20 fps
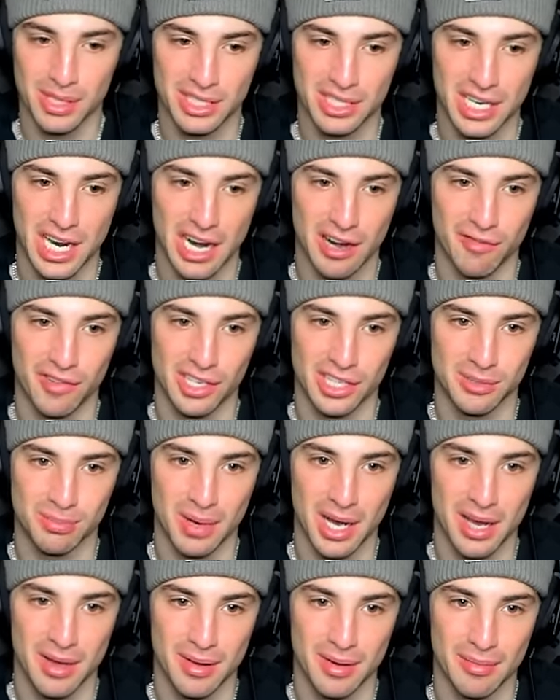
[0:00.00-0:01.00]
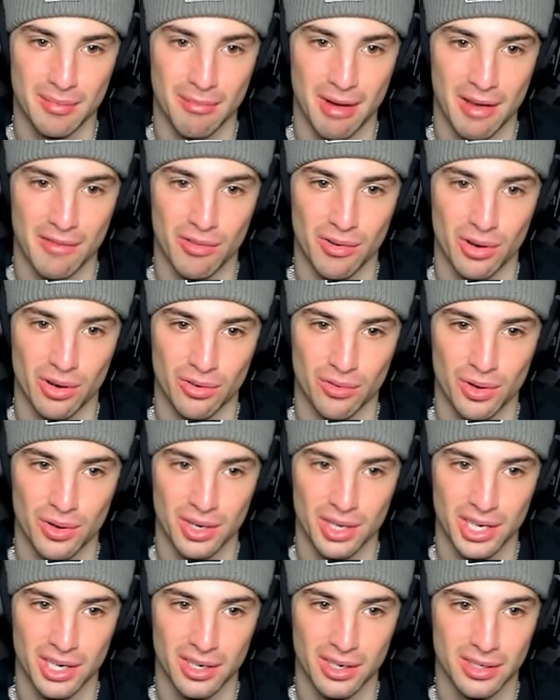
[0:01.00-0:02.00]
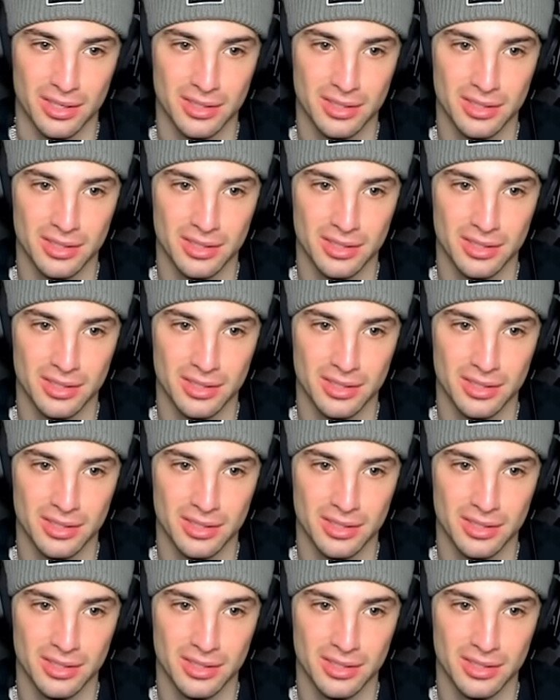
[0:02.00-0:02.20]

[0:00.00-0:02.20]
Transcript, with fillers: to sacrifice my, my Volcarona here.